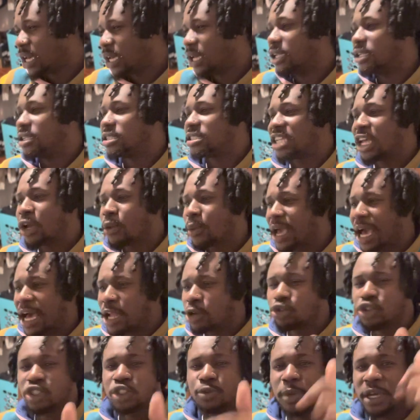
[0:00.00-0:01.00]
The same way I
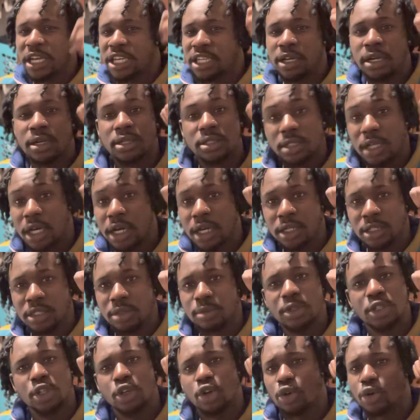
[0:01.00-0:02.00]
don't expect Young Thug to
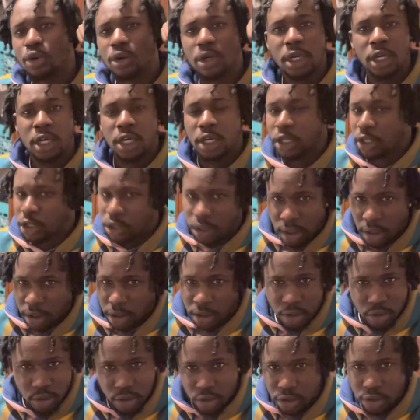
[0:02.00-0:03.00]
be go
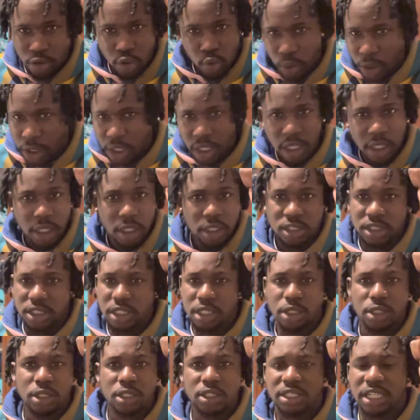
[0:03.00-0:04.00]
shooting and
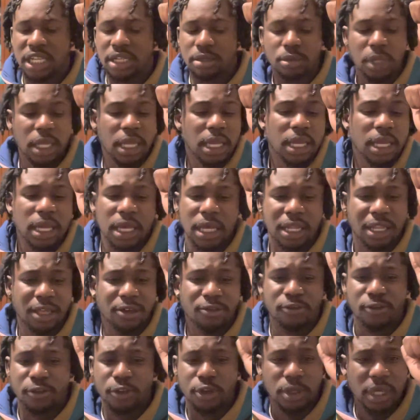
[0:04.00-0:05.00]
shit. The same thing, like,
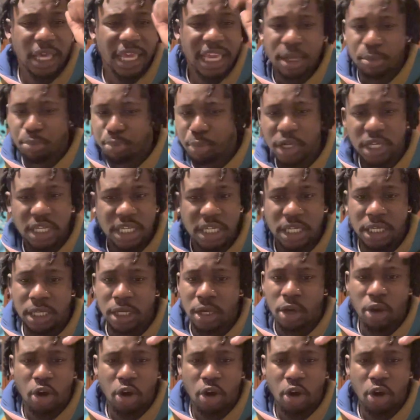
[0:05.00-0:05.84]
for A Boogie.